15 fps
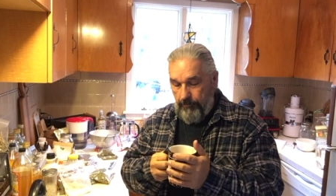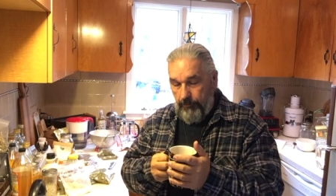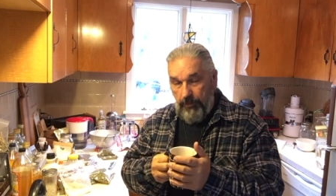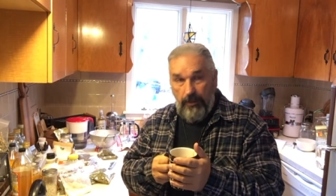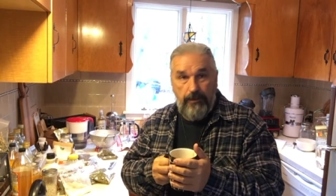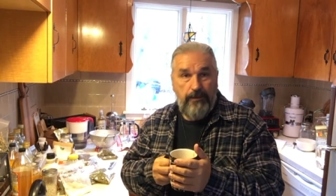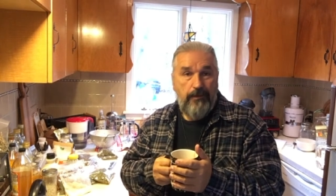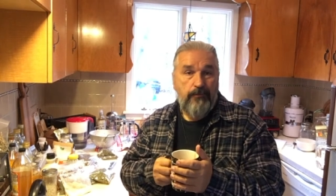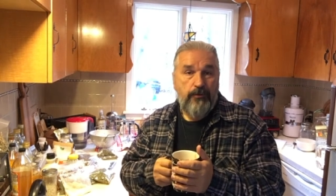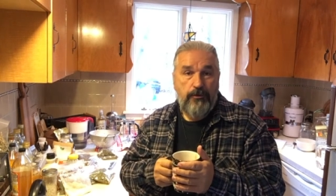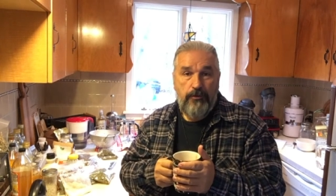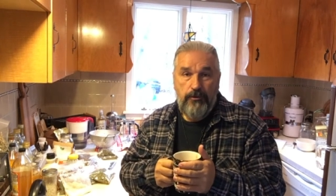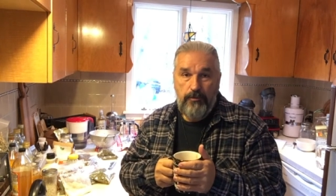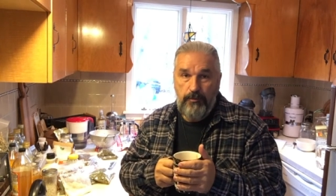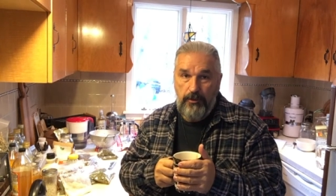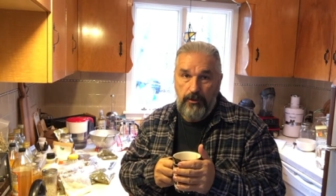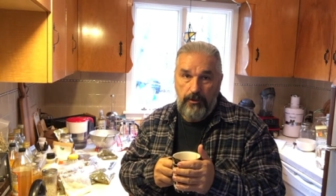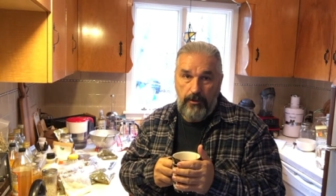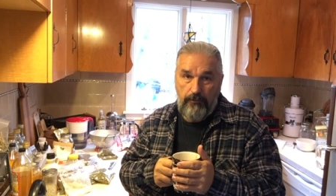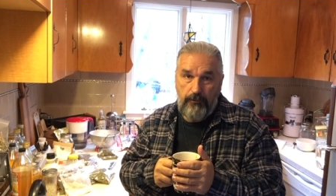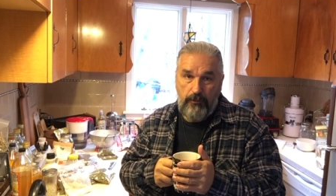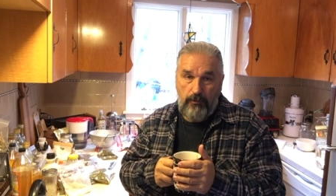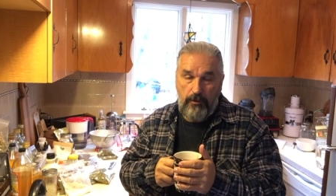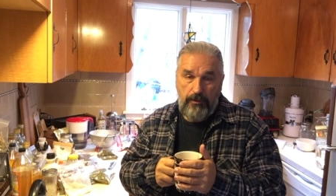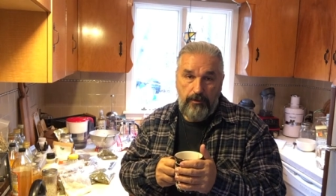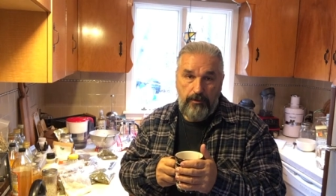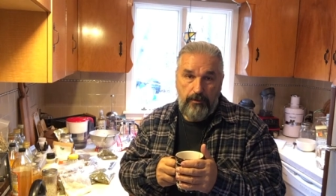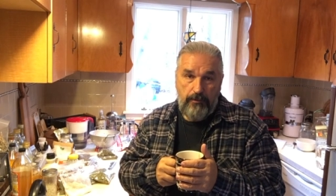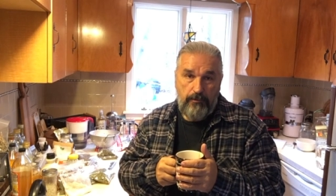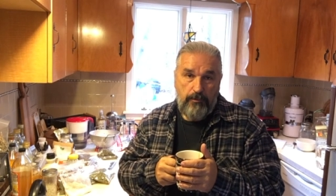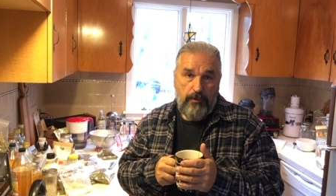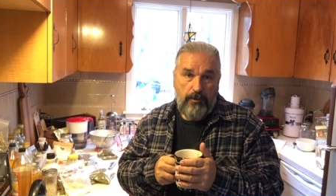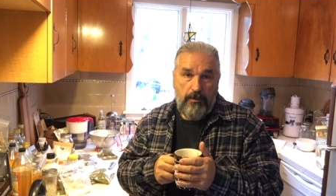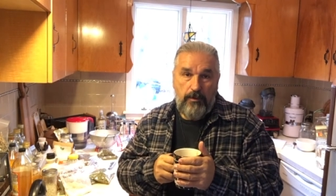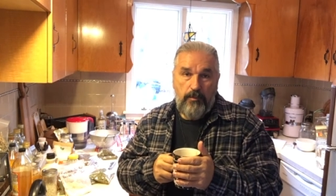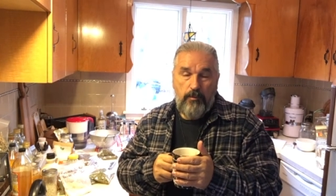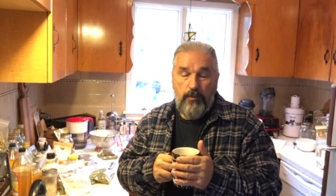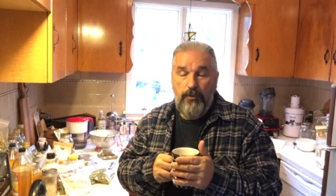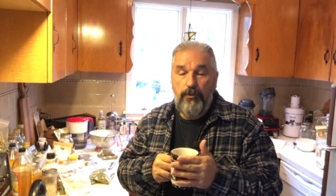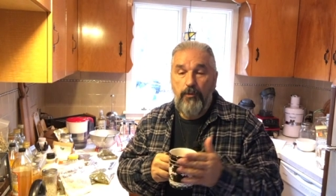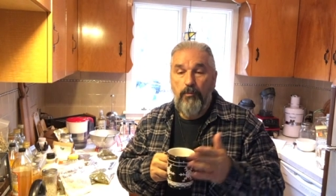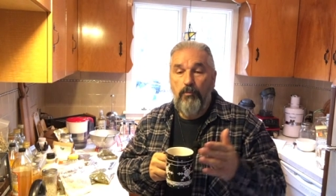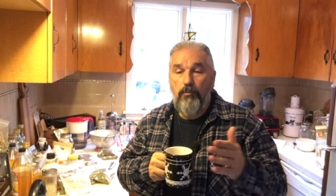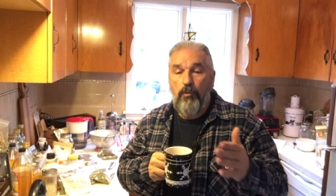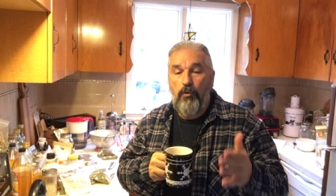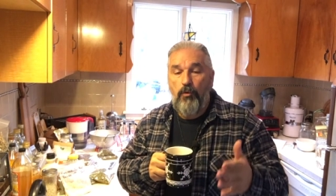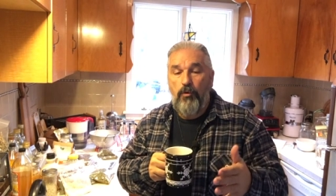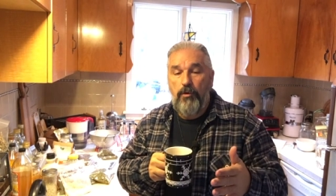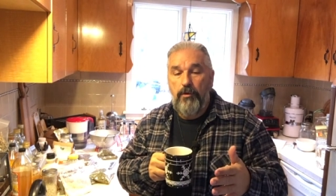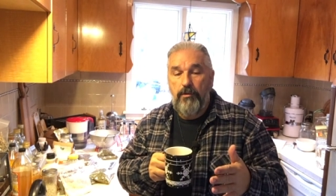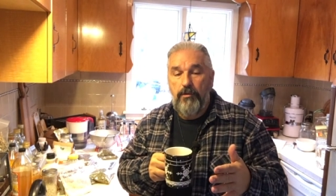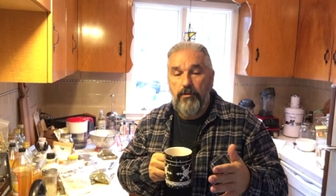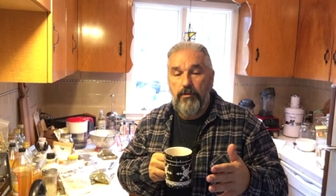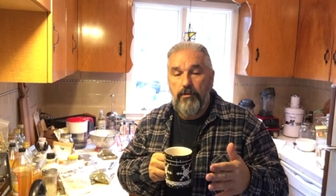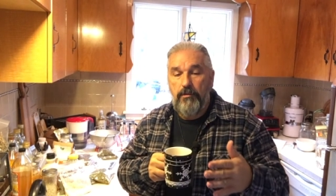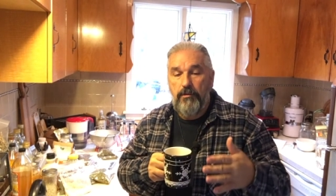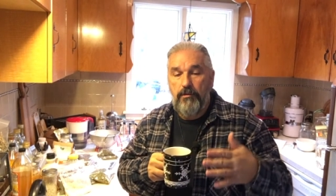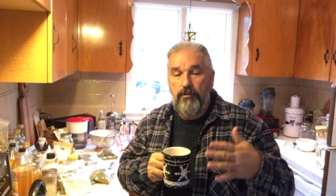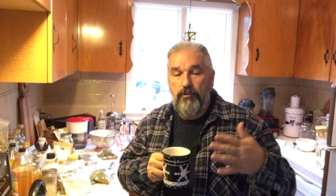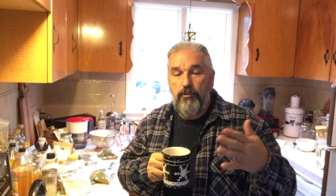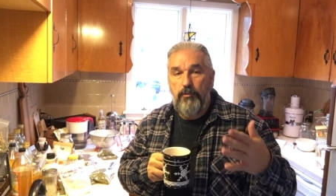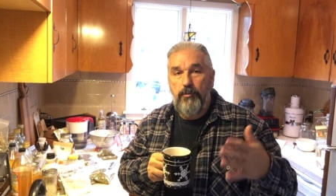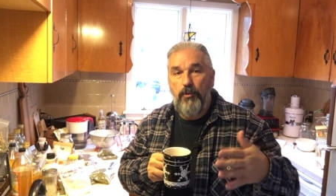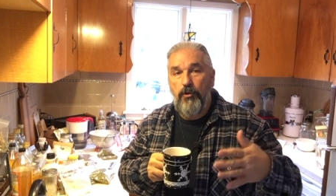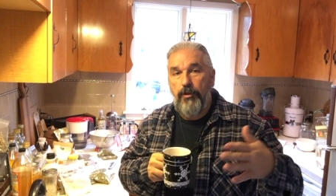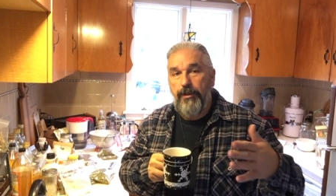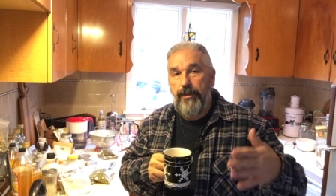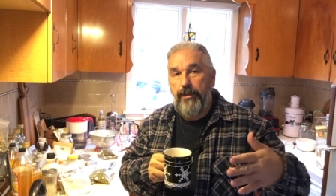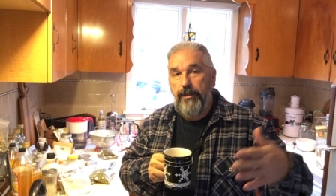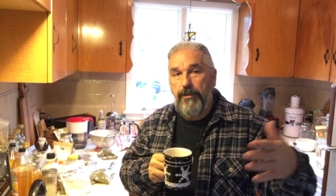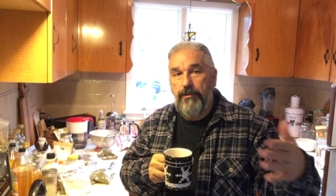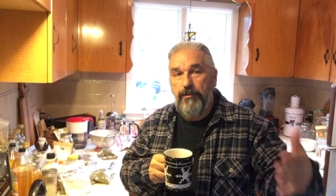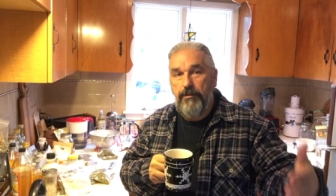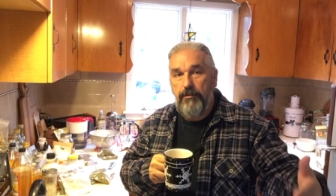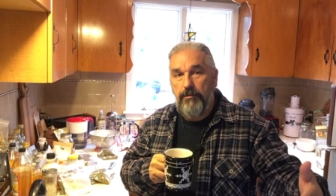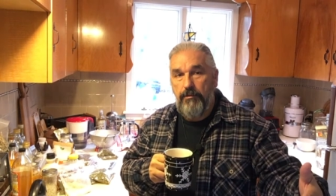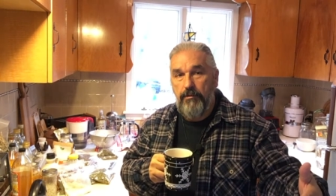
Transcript: 10 different herbs in here if you wanted to, but the more you put in,